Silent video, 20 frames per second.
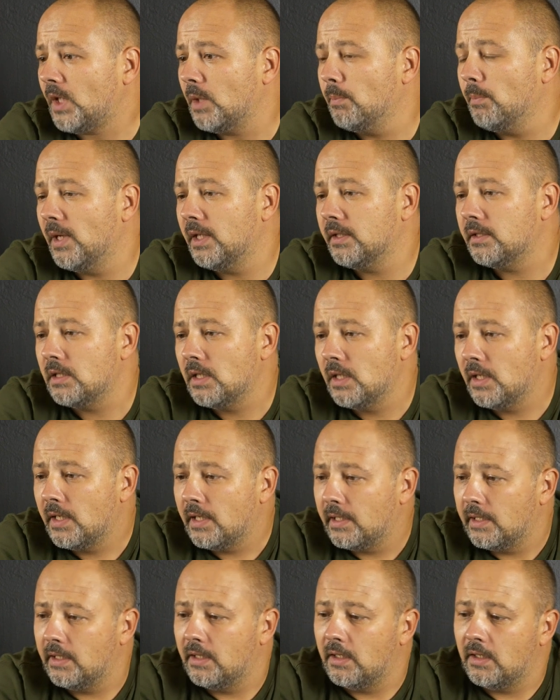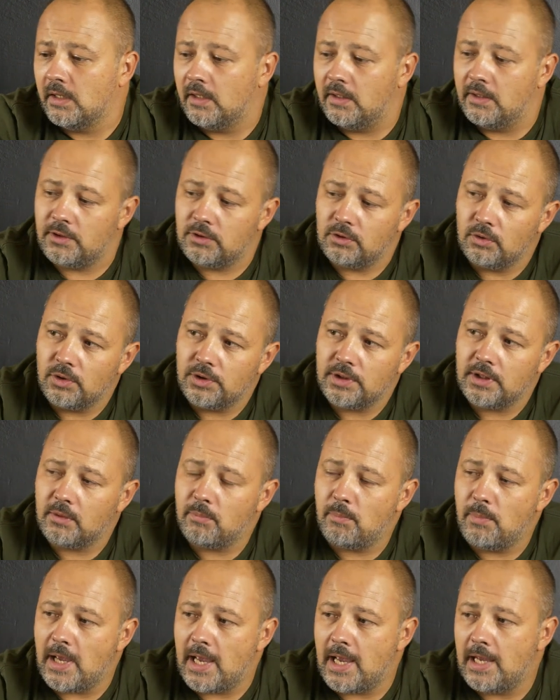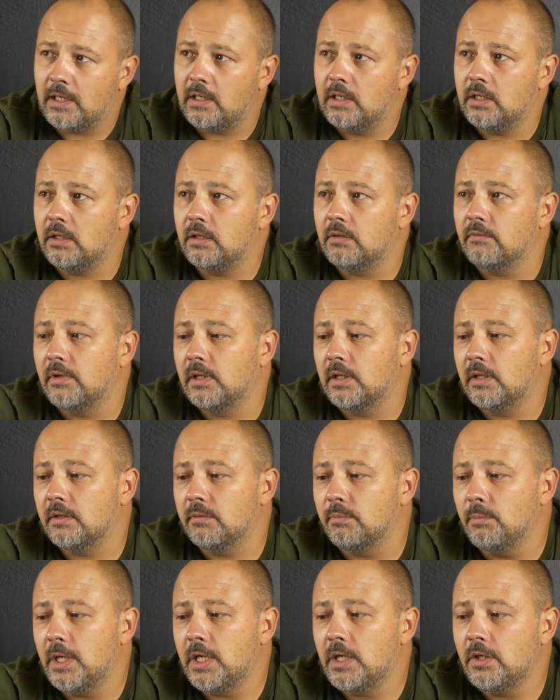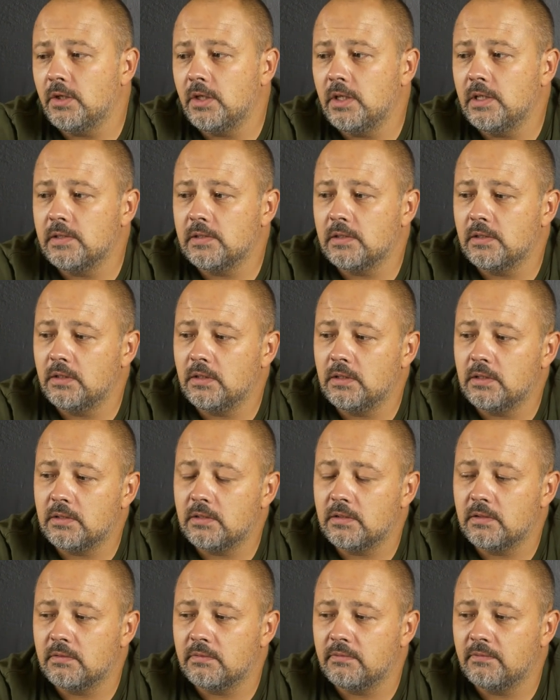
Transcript: But returning back, what main reason is